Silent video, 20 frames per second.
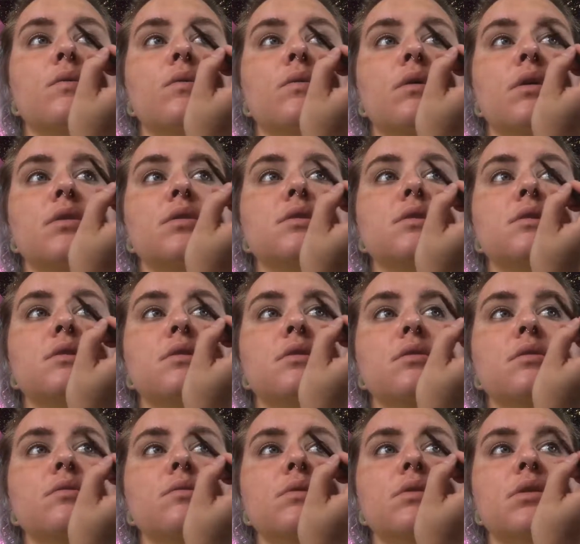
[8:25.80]
what's
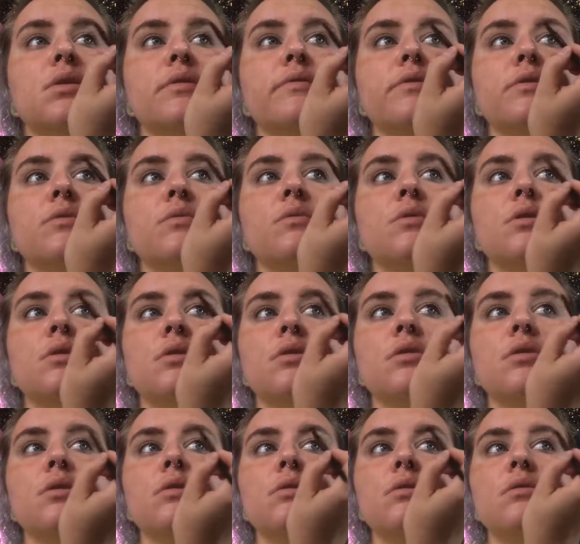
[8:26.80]
new with
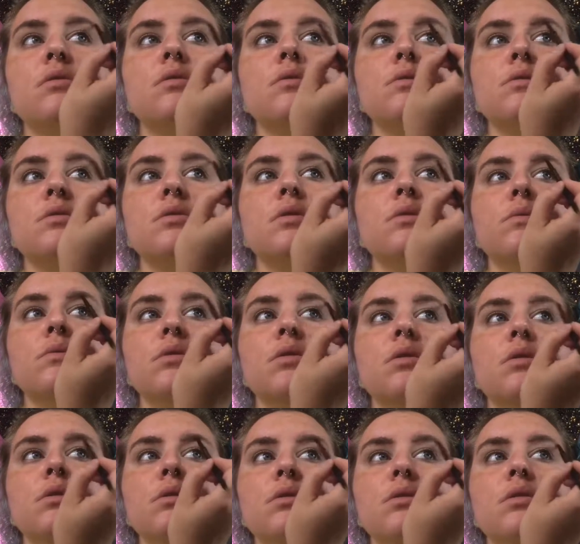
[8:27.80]
everyone? What's going
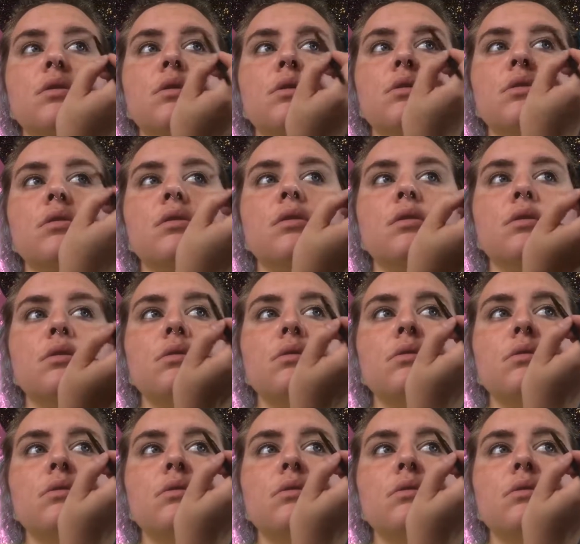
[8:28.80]
on?